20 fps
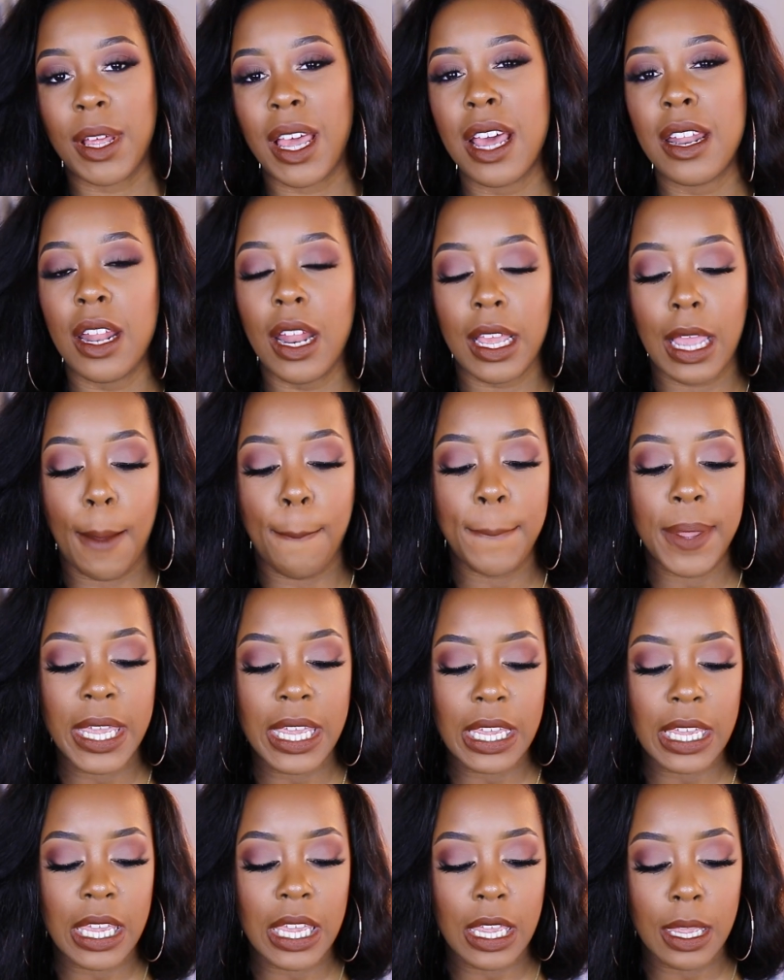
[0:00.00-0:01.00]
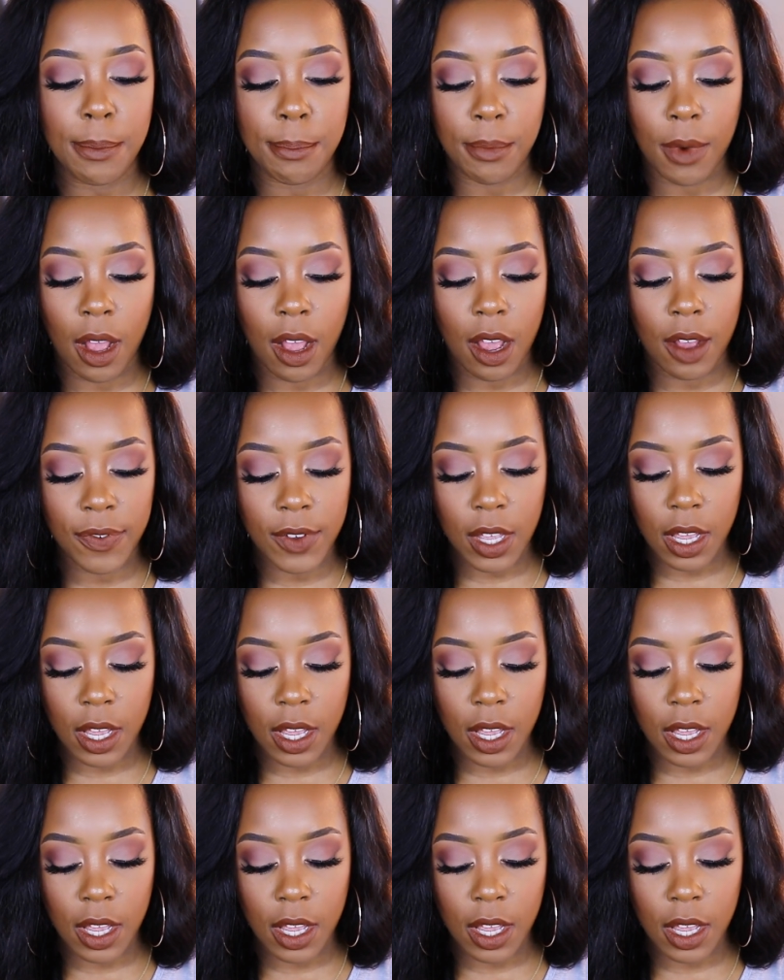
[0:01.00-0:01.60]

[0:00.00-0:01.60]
kind of like a pinky mauve